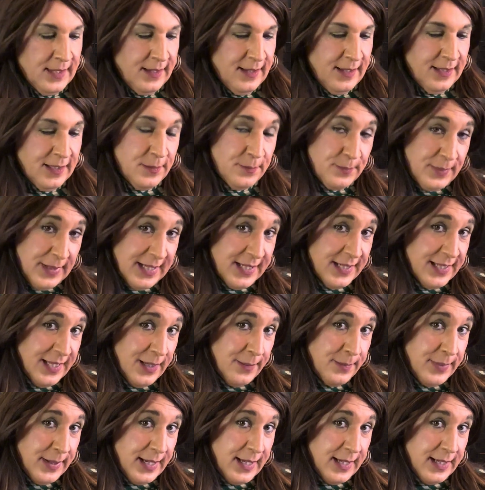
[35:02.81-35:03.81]
Especially a
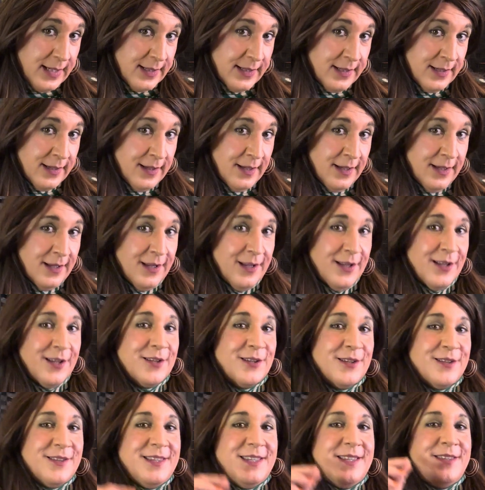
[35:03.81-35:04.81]
pet.
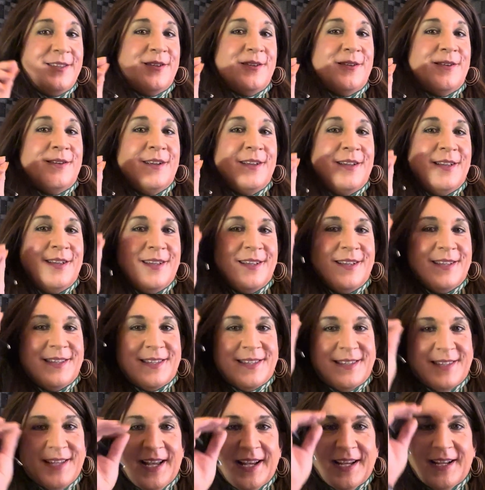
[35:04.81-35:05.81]
These are
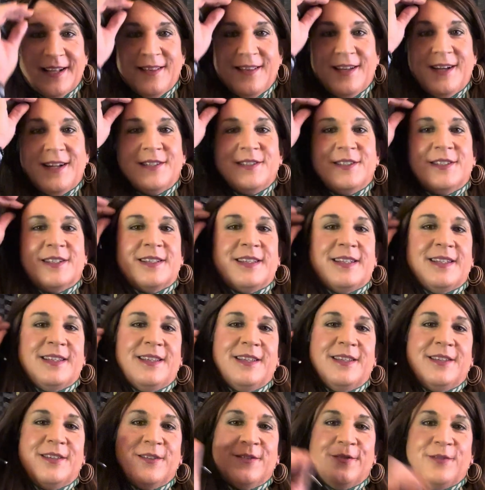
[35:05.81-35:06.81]
psychologically,
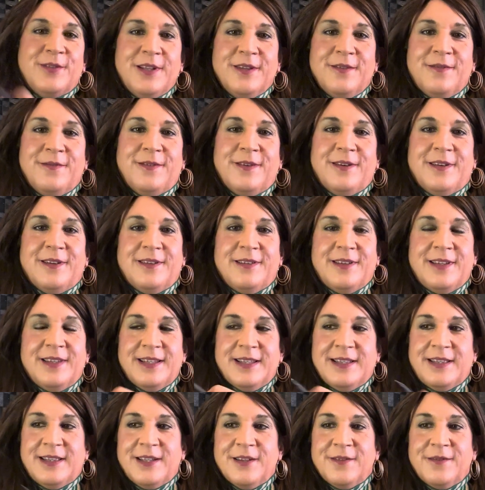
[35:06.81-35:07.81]
these are different. It's a
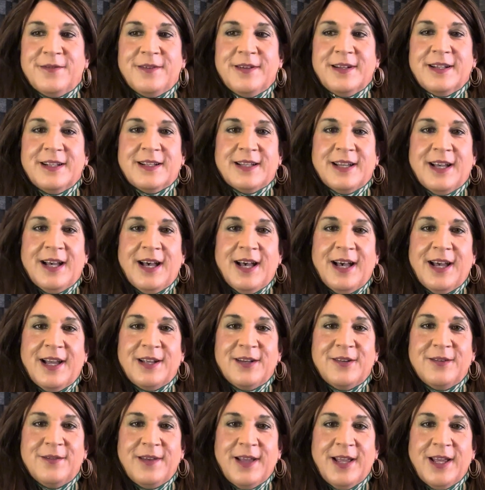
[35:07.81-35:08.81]
different
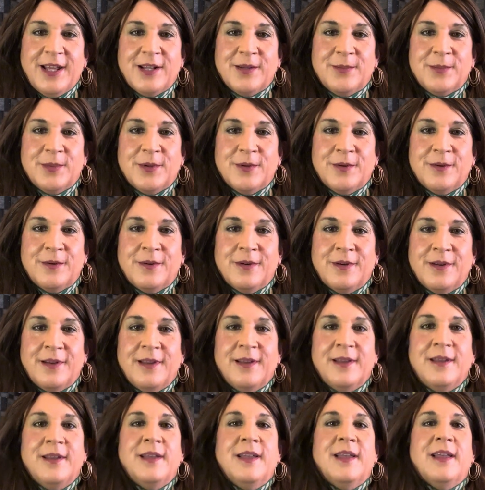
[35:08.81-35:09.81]
kind of animal
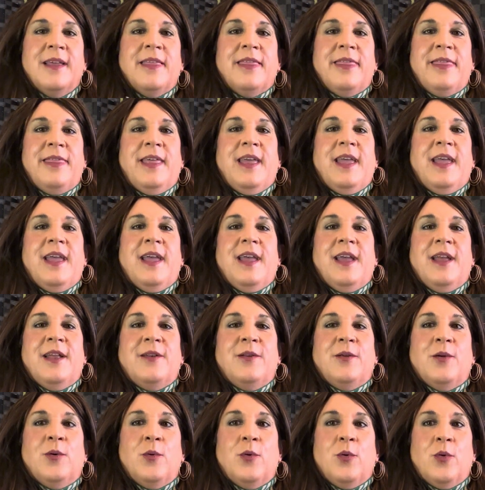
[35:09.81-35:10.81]

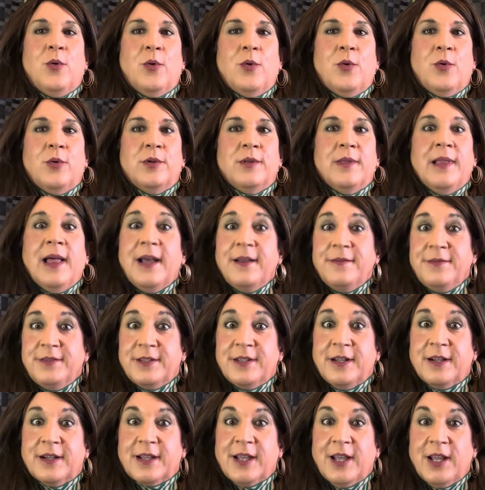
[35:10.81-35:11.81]
than a
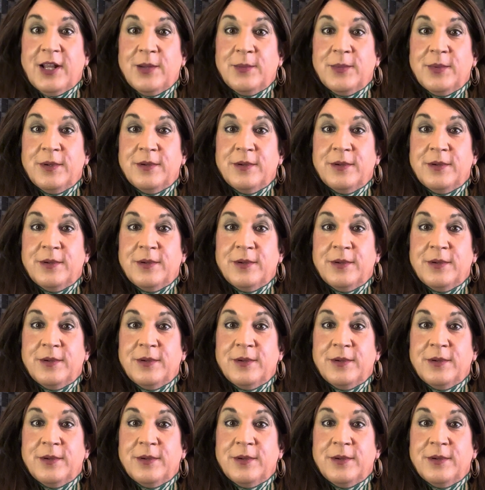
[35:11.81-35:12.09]
livestock animal.